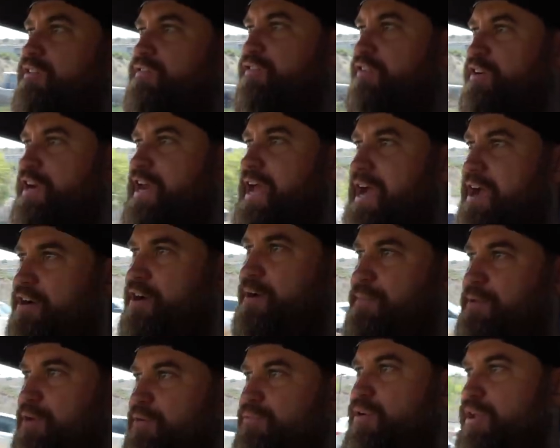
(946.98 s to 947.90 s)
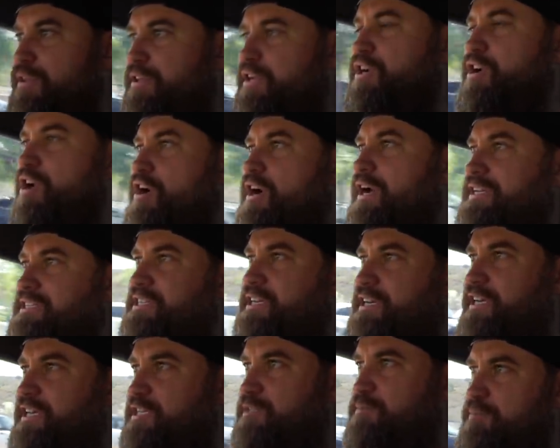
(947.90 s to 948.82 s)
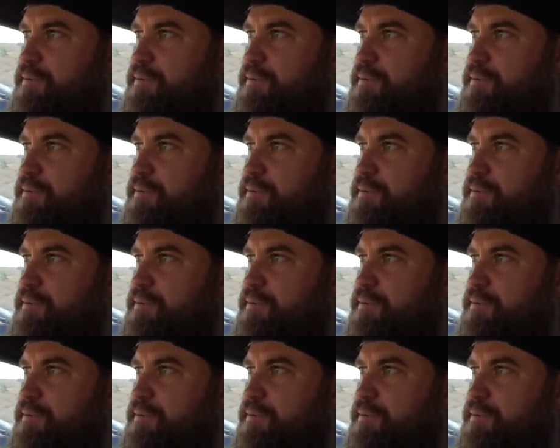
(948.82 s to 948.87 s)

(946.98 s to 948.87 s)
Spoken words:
For now, I'm gonna run the car as it is,